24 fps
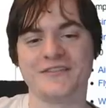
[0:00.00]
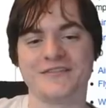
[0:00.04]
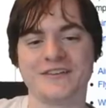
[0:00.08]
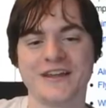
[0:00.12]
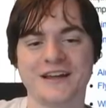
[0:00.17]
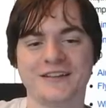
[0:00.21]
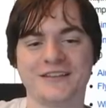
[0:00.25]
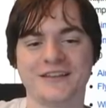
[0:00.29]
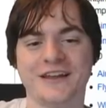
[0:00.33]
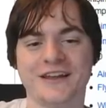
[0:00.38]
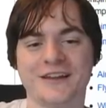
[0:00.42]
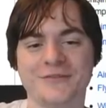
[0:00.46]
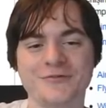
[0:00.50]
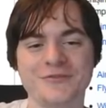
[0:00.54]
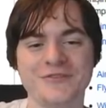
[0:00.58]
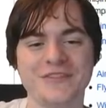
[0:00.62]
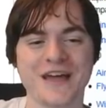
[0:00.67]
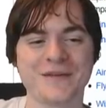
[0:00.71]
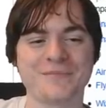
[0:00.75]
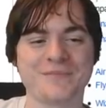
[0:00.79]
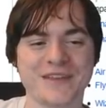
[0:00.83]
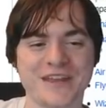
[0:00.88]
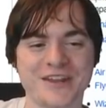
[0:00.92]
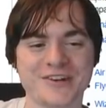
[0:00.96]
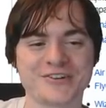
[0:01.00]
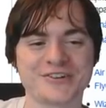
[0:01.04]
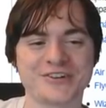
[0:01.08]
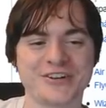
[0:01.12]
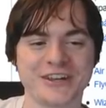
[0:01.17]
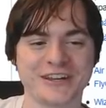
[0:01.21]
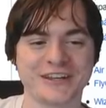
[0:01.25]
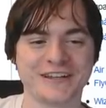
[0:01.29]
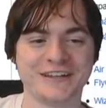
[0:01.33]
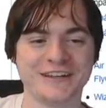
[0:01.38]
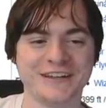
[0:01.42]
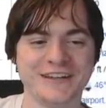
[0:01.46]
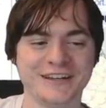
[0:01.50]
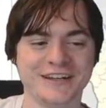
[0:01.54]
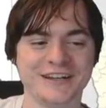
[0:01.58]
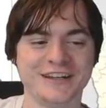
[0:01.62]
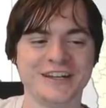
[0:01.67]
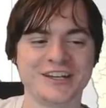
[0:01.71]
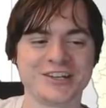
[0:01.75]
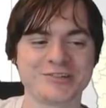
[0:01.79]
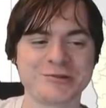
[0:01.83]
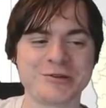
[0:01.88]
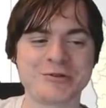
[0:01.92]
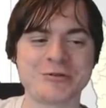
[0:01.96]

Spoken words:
down. Like, wouldn't that be interesting? Should